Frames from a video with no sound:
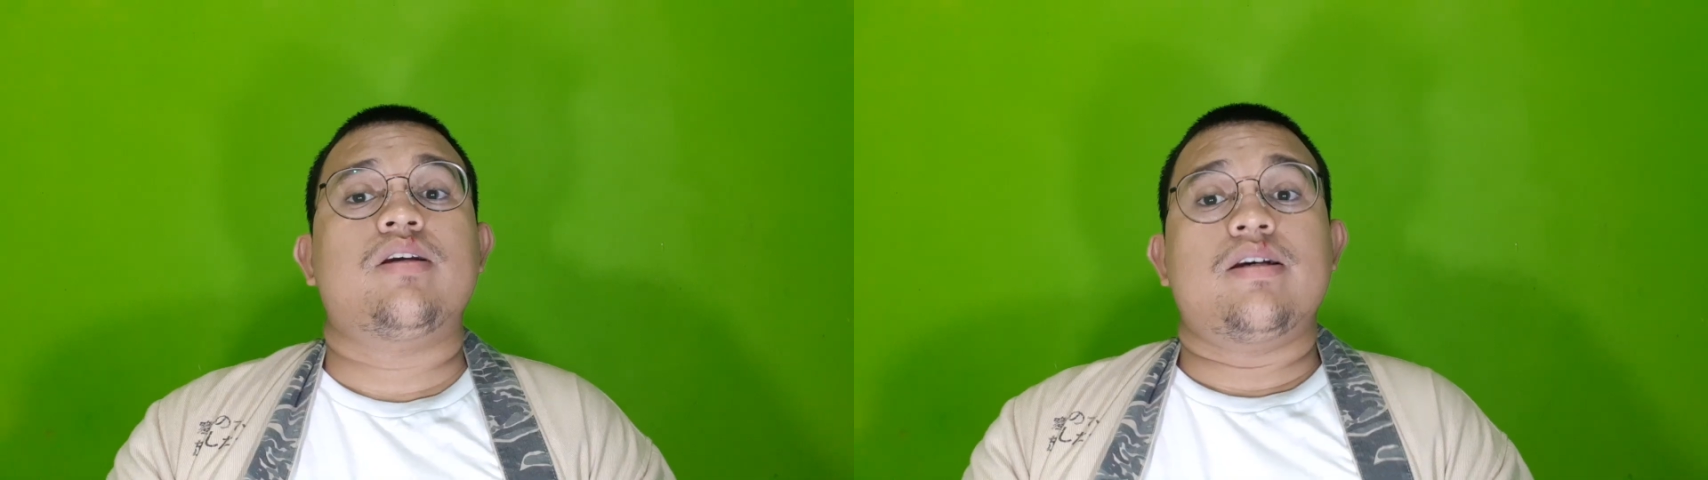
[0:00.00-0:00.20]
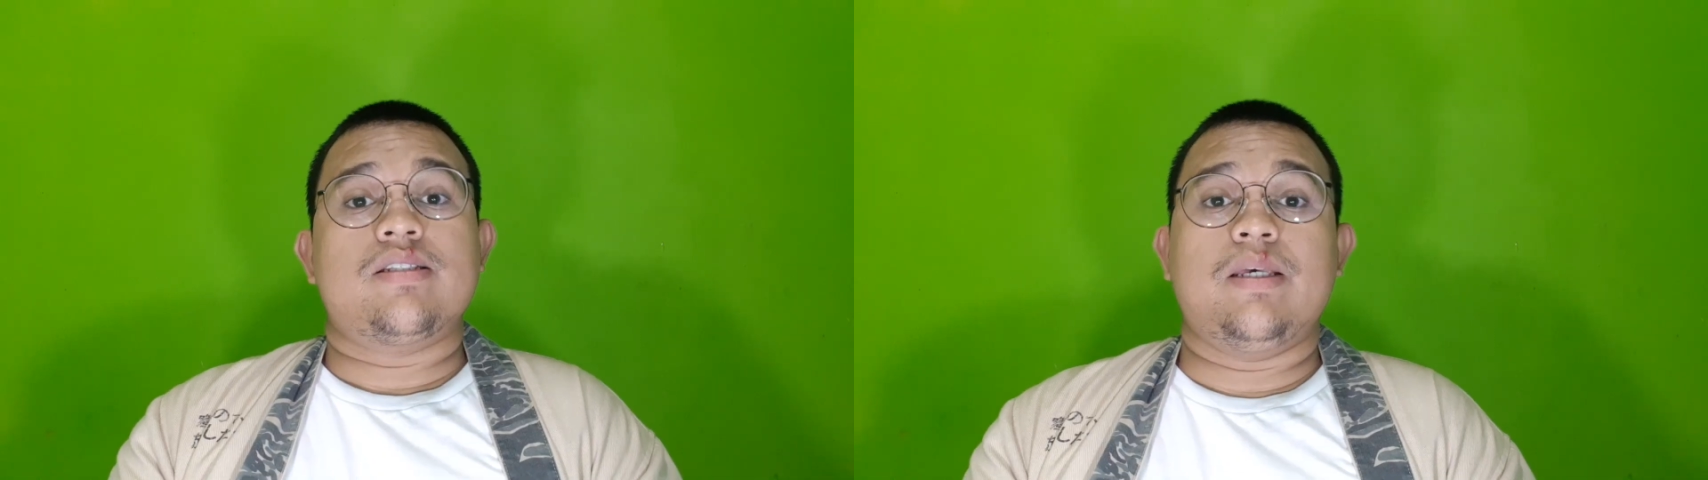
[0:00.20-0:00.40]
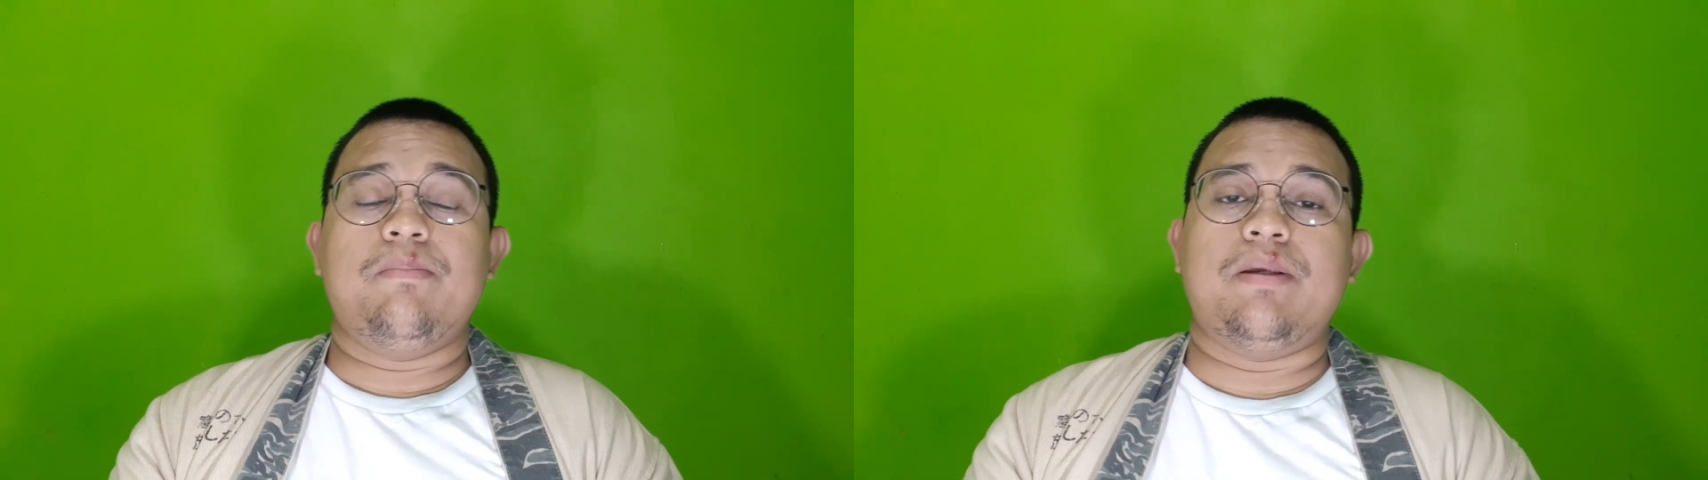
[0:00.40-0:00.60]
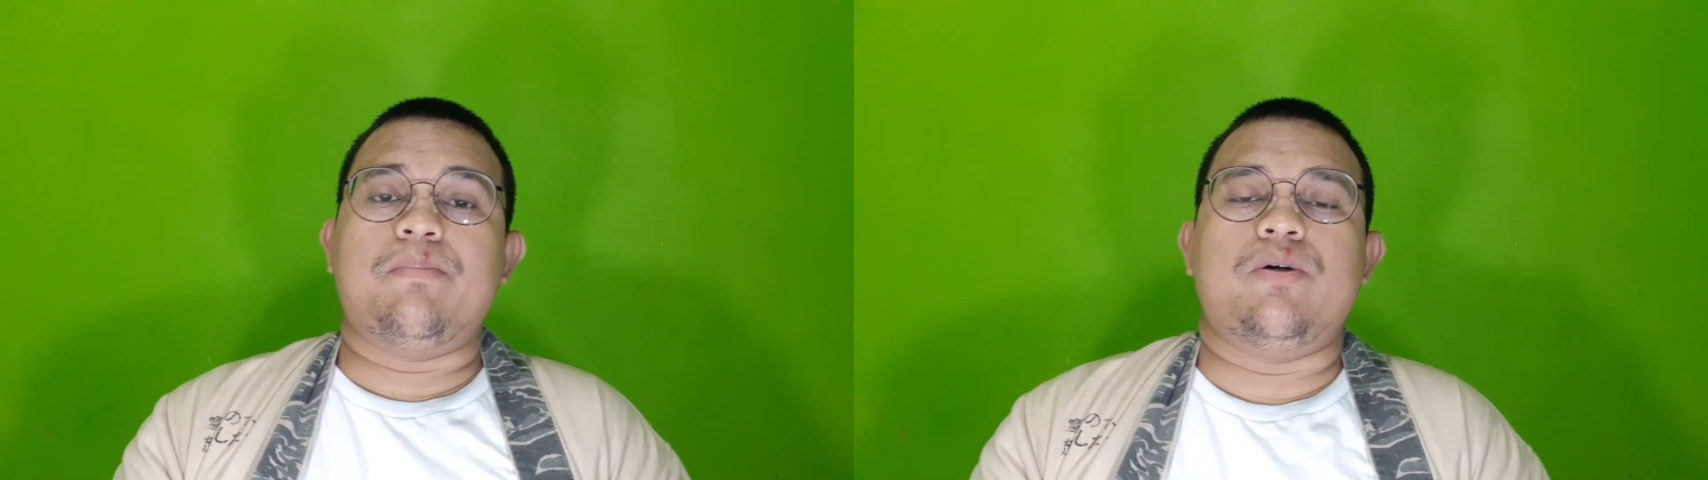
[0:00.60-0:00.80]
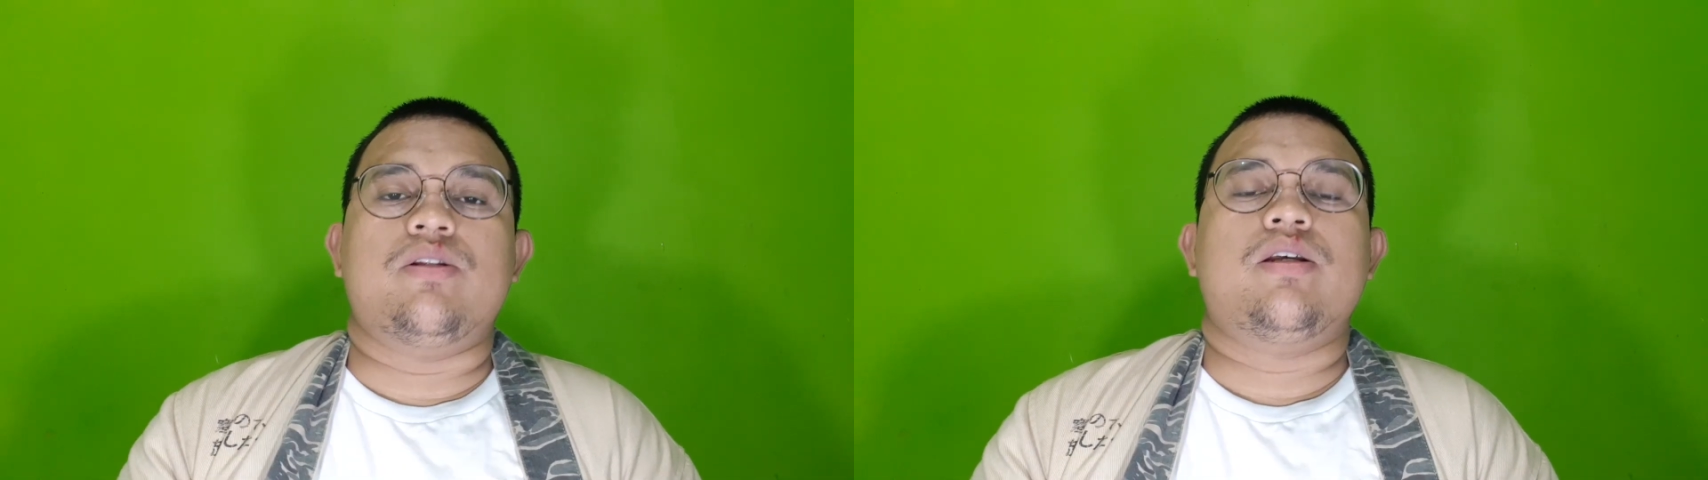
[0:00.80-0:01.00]
Simply
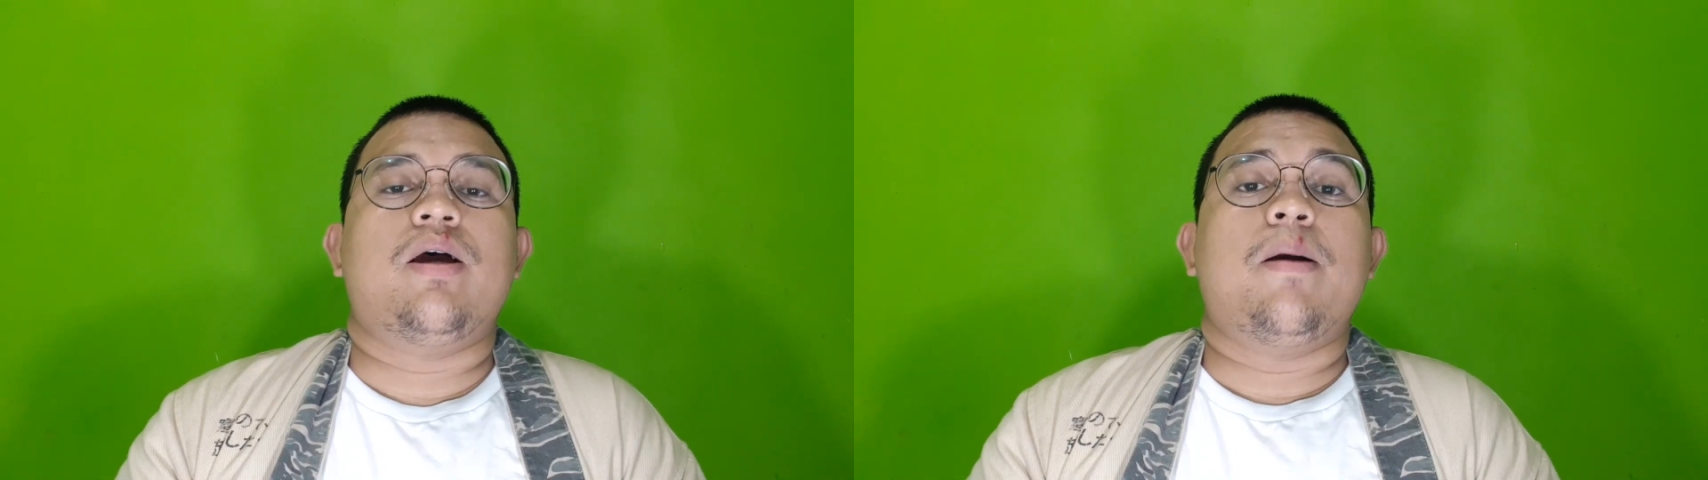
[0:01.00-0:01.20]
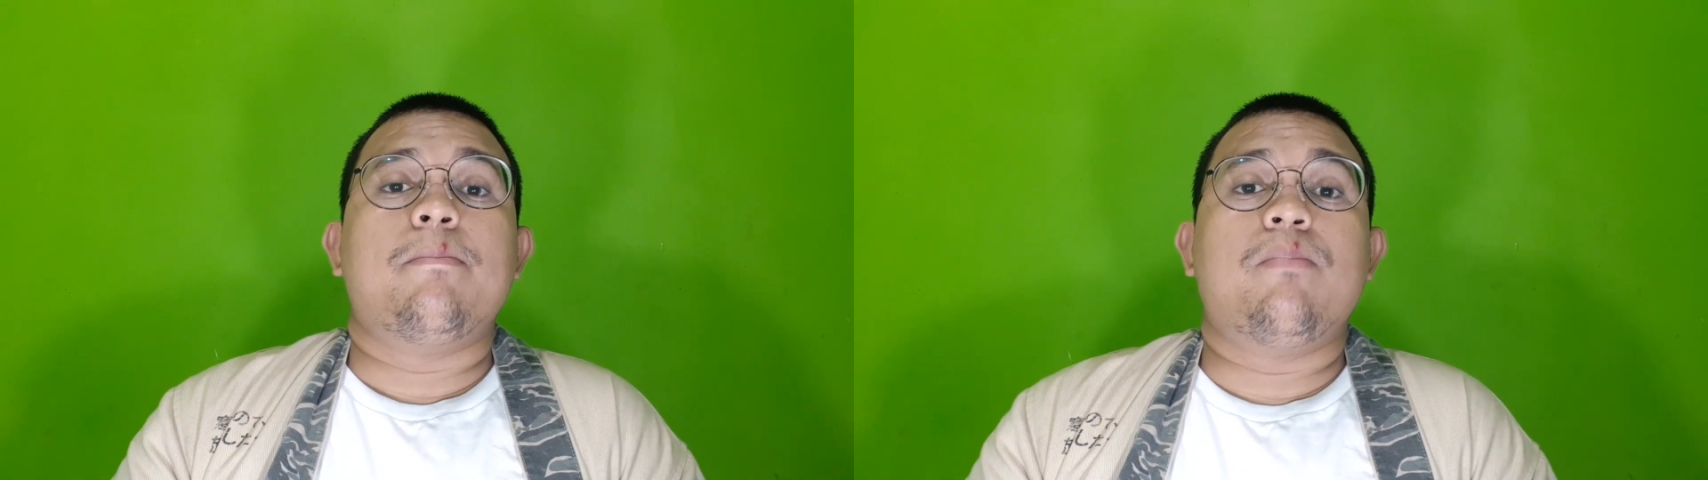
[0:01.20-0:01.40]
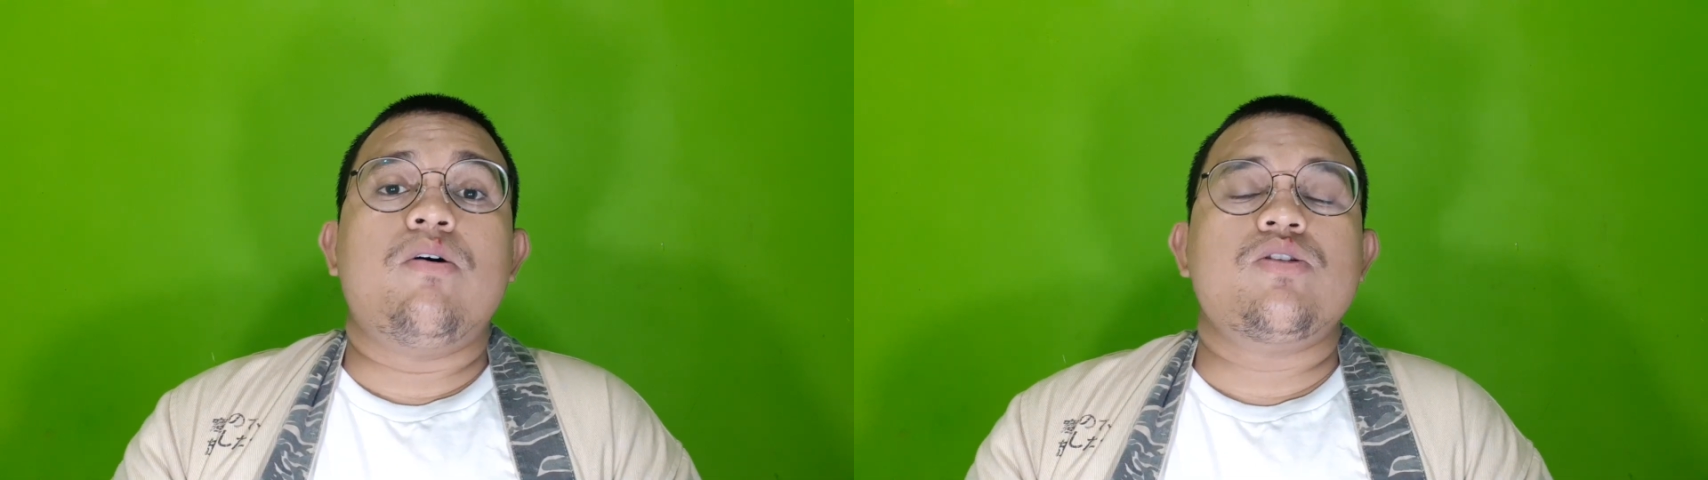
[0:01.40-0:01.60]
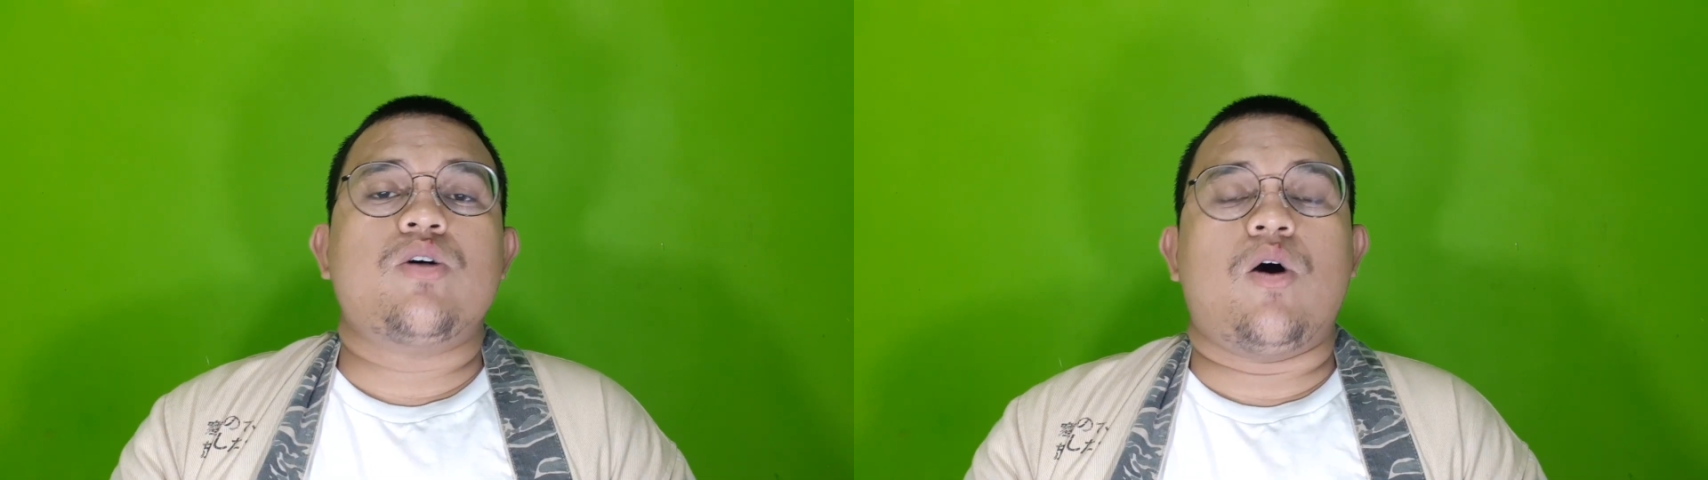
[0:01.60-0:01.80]
put, both